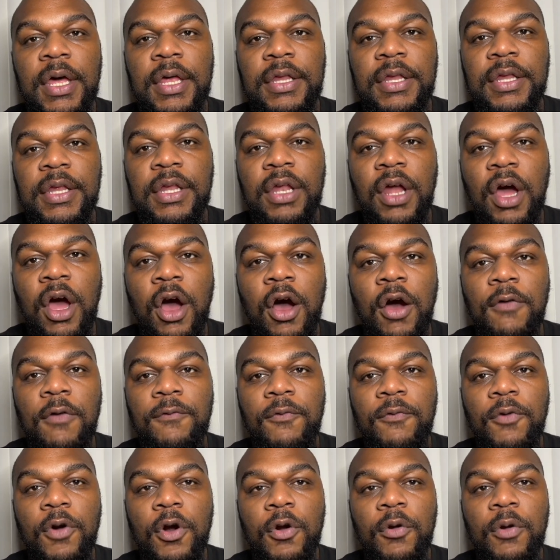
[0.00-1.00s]
then all
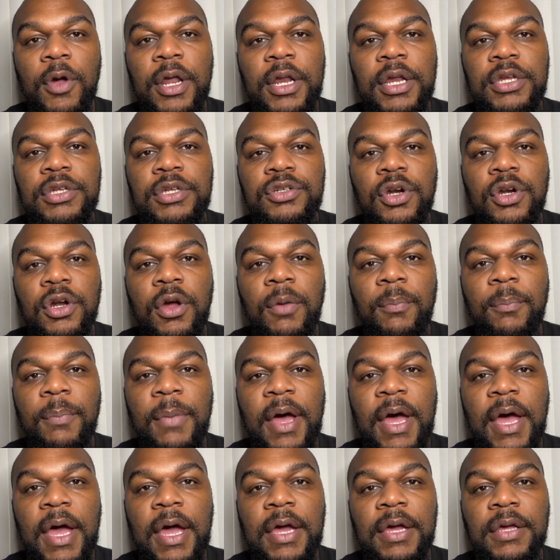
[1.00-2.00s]
4 ratings are
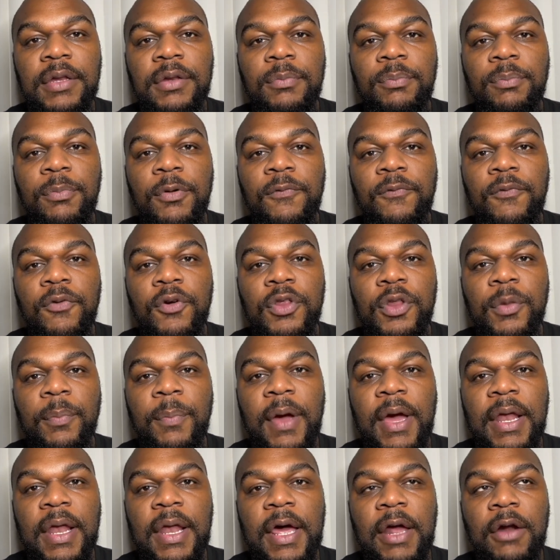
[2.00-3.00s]
combined before the
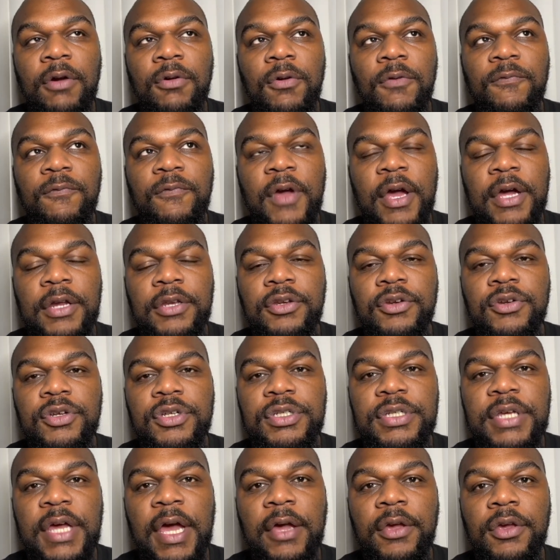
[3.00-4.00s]
bilateral factor is
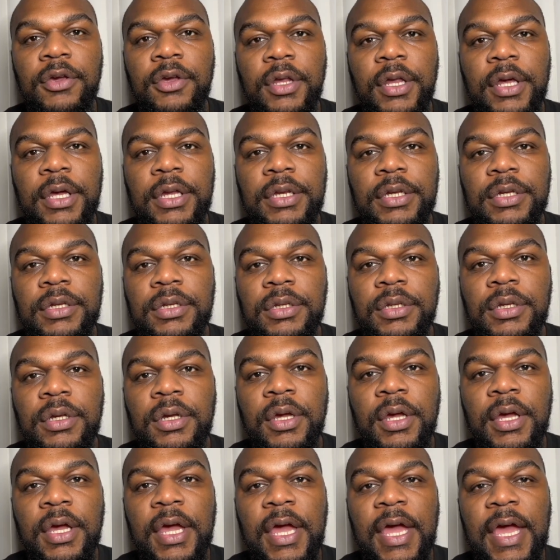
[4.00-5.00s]
calculated
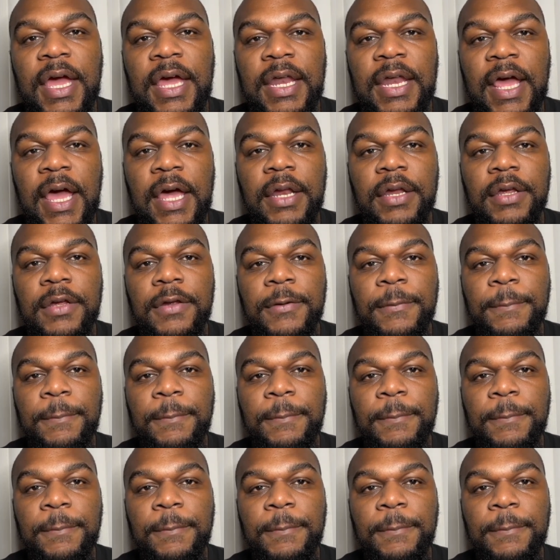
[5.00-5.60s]
and added.